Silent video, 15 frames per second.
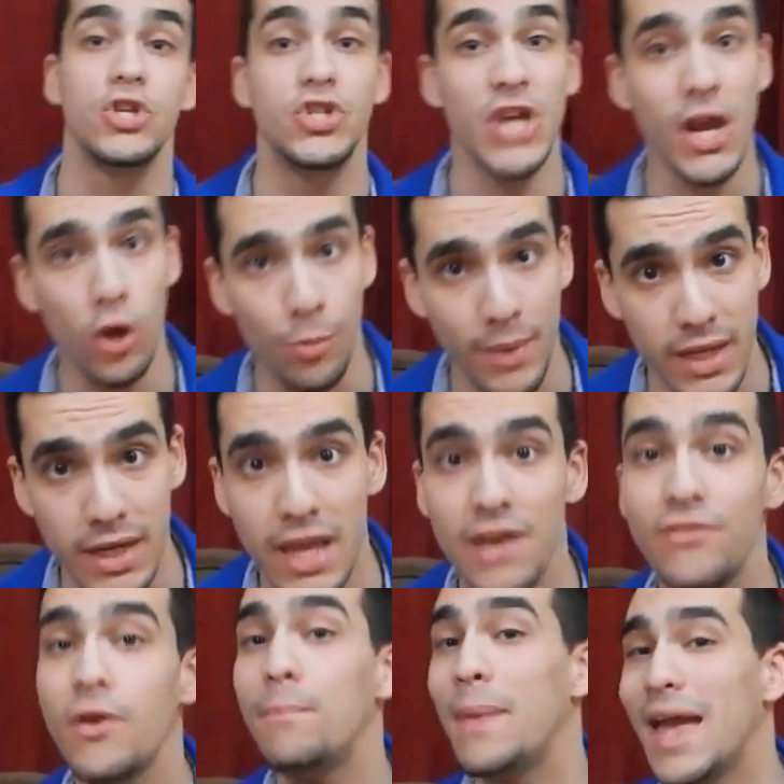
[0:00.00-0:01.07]
Gentlemen,
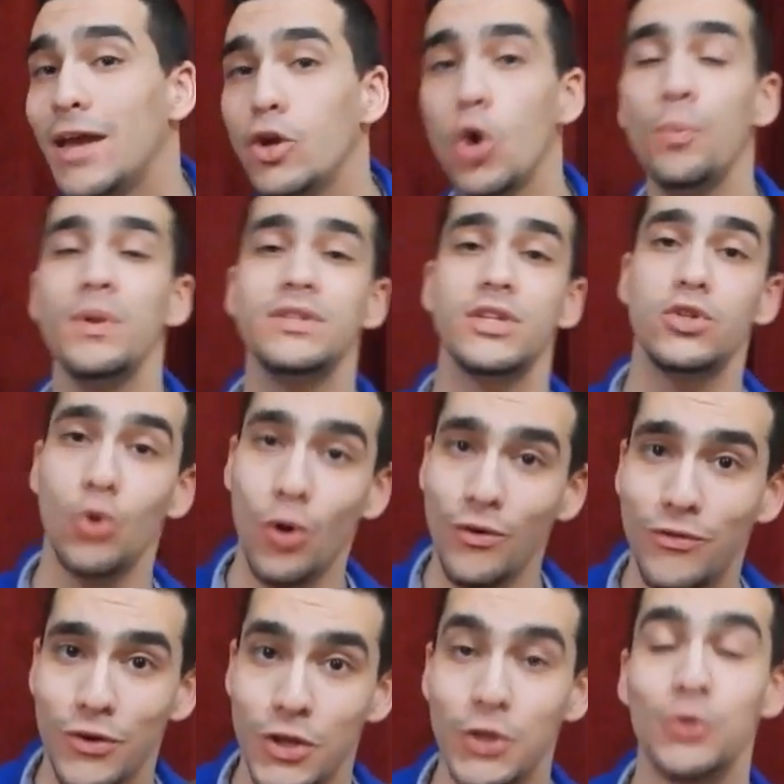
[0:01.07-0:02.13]
if a man opens a door
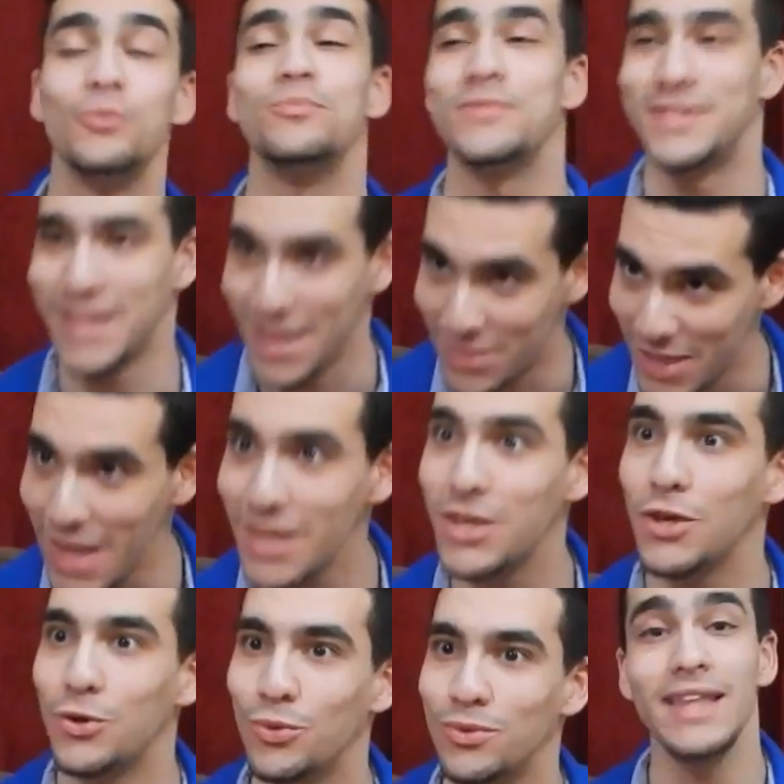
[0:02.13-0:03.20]
for you, say thank you.